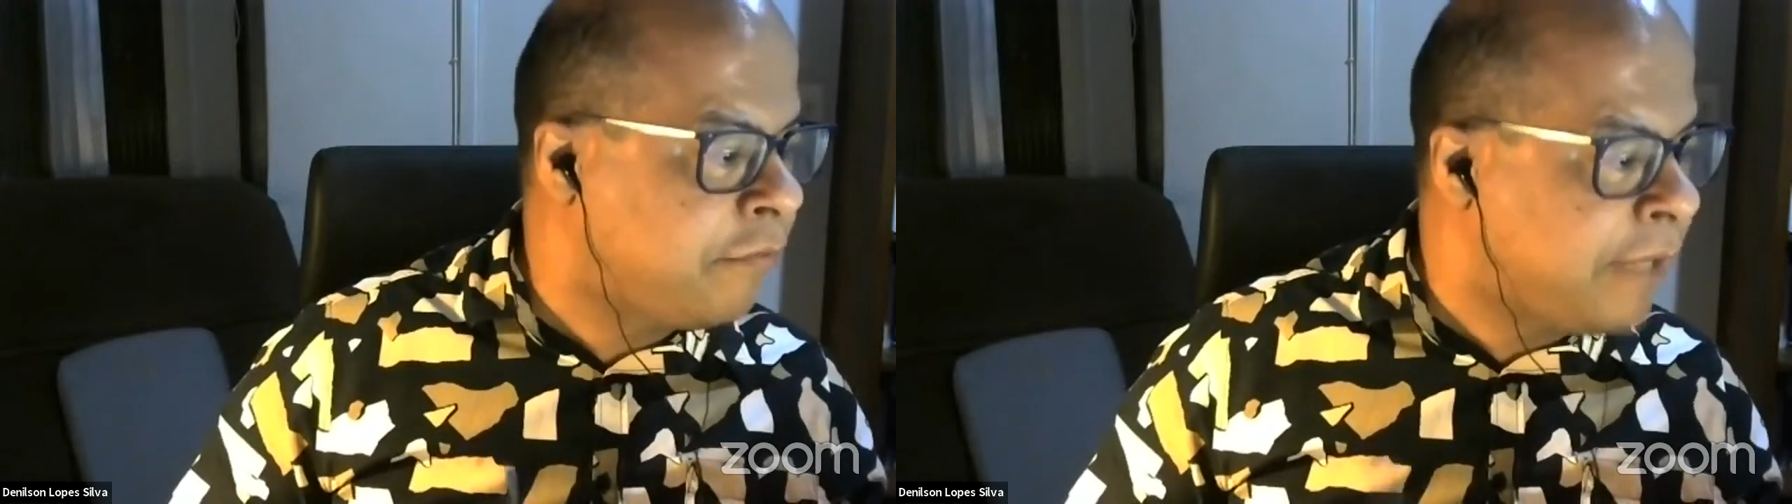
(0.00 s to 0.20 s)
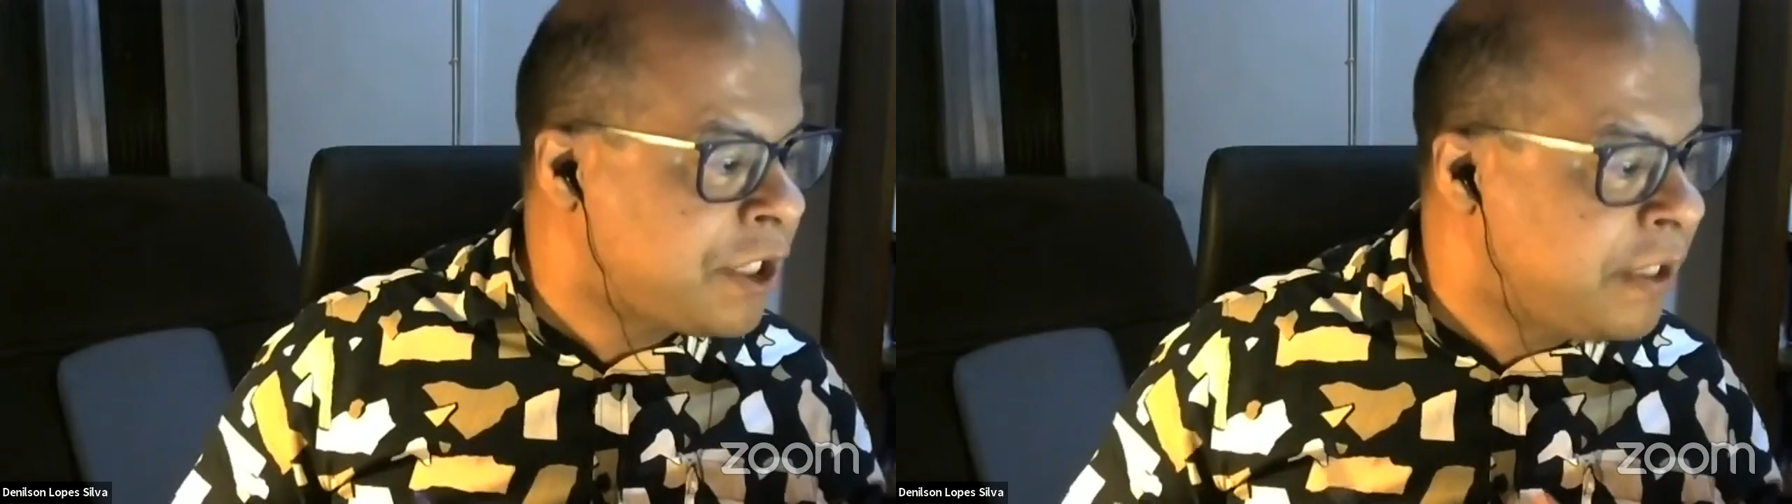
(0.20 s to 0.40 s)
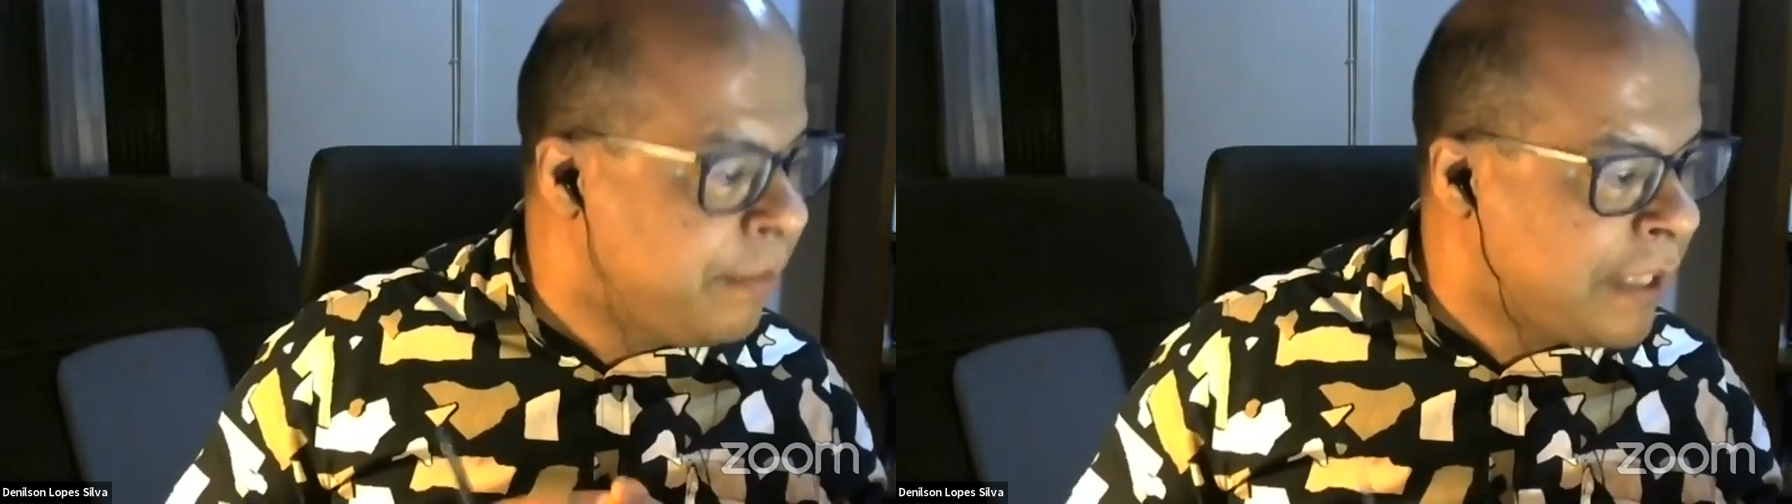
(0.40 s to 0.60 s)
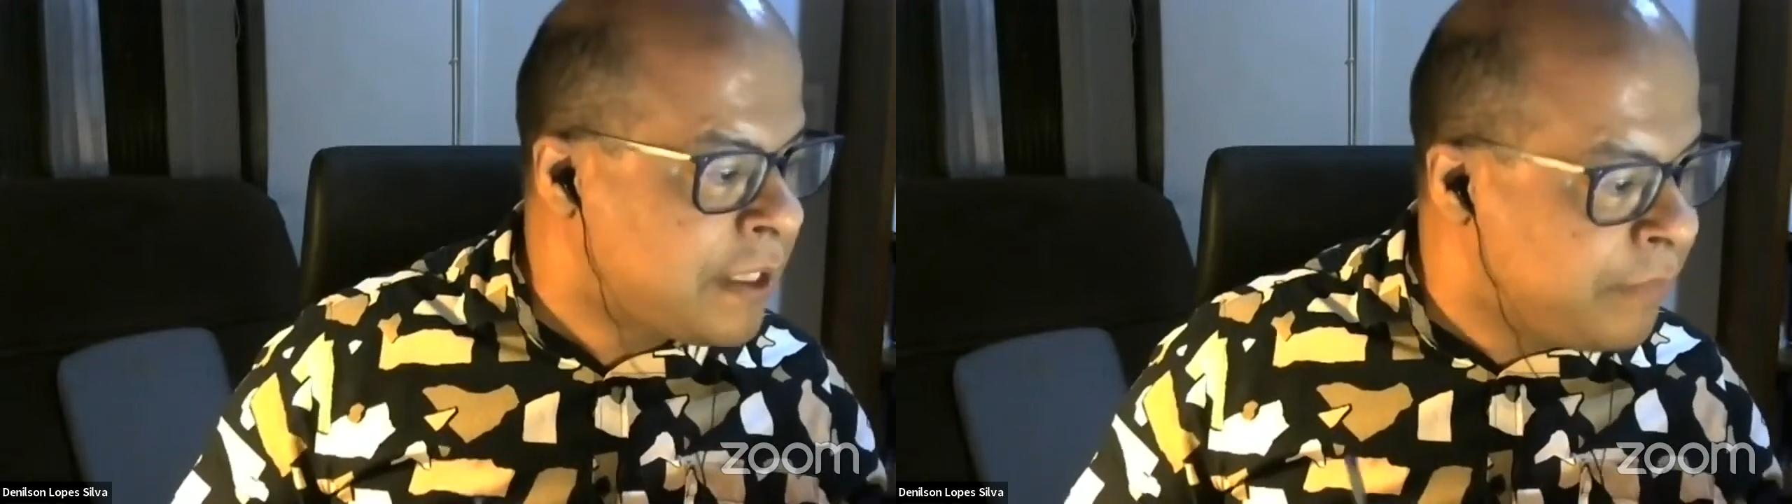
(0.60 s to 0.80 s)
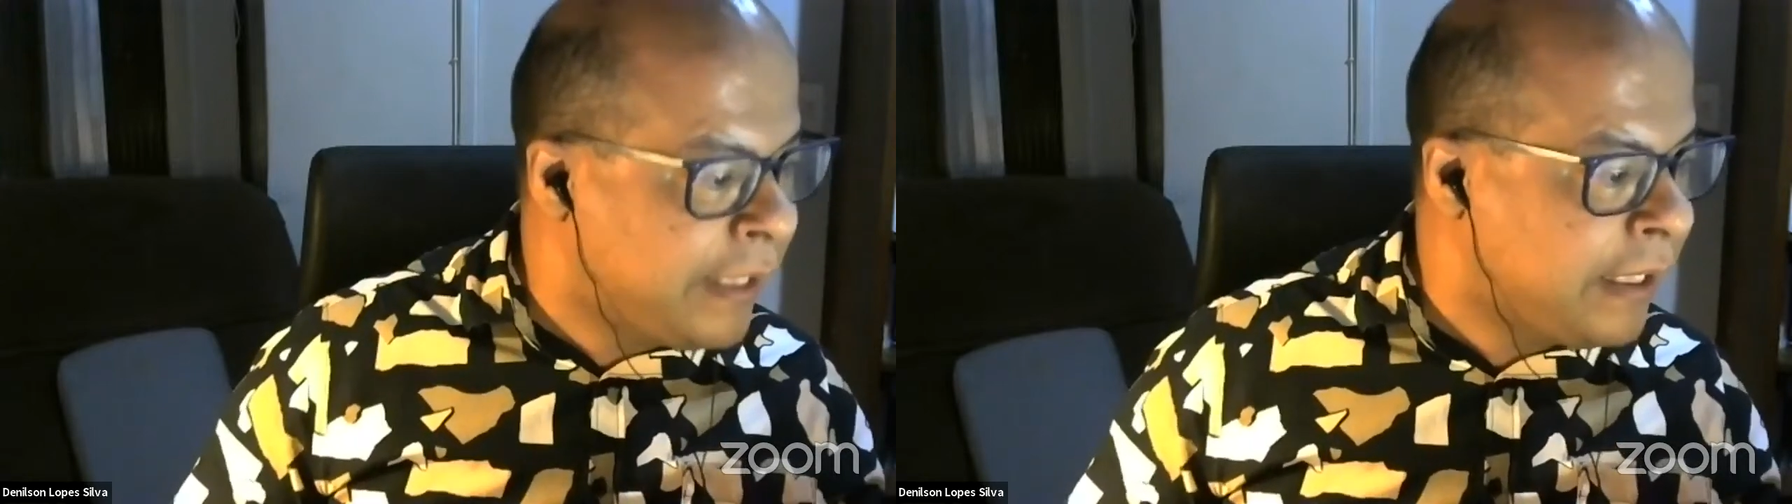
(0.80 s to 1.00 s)
which
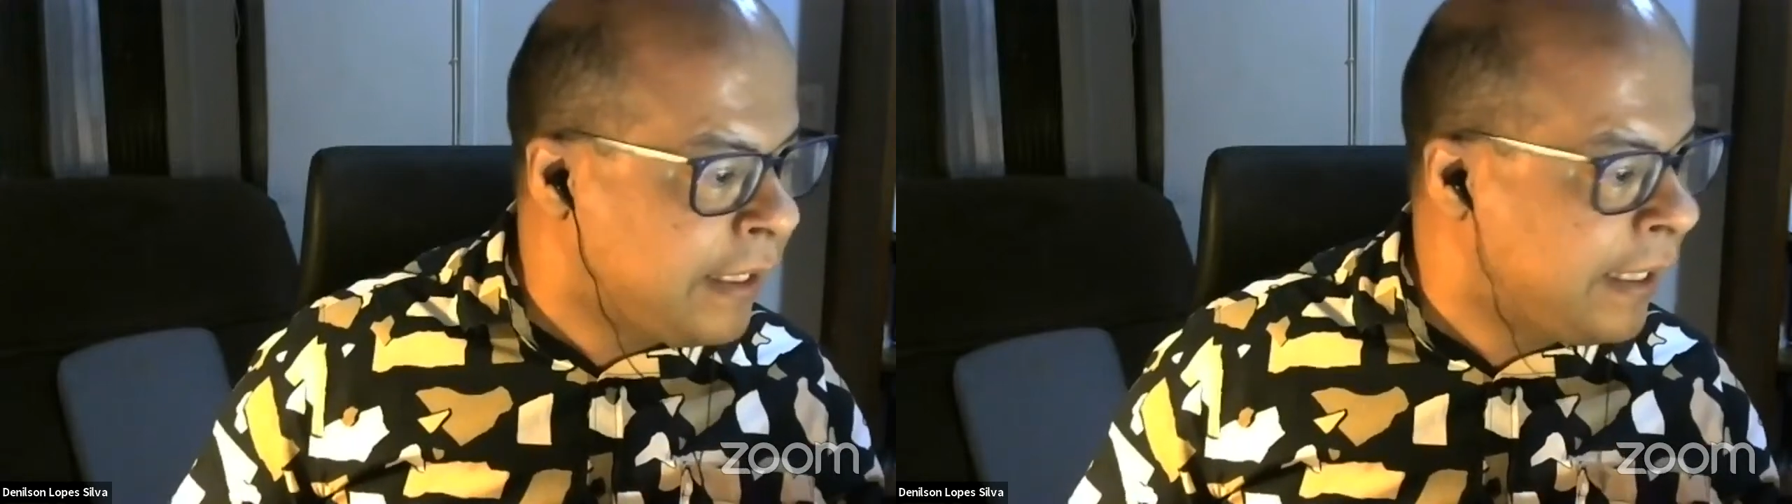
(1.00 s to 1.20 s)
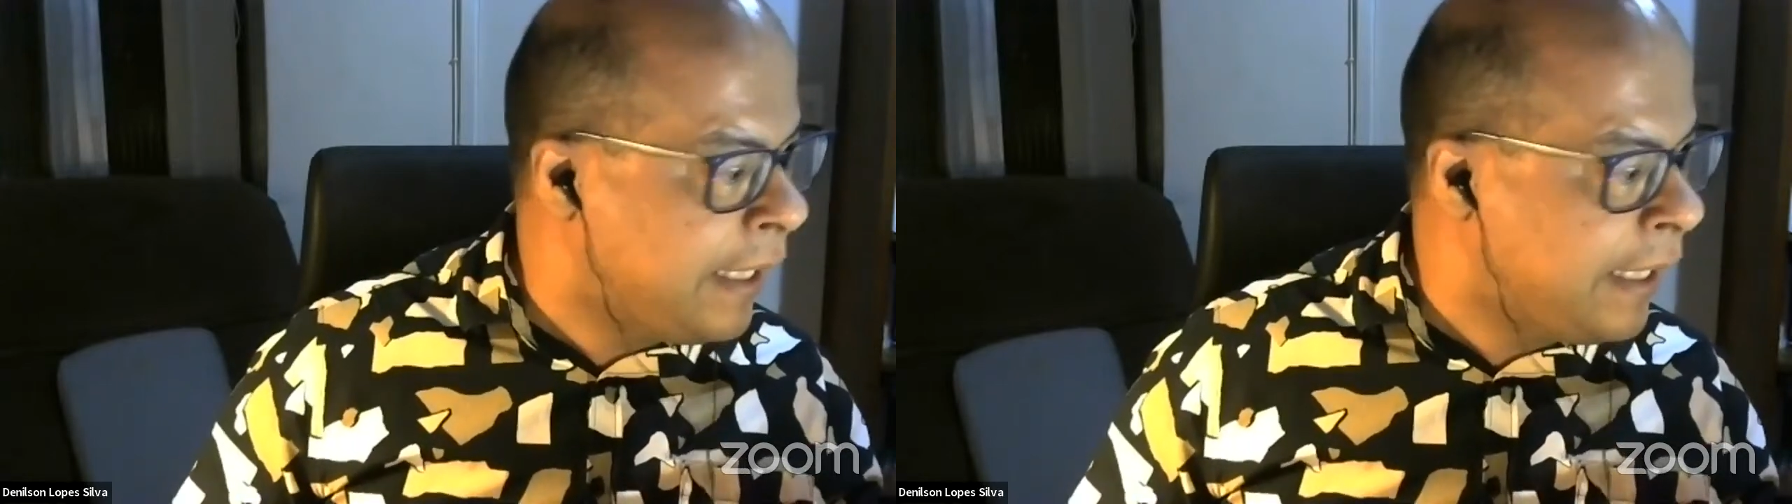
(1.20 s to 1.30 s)
demands meaning,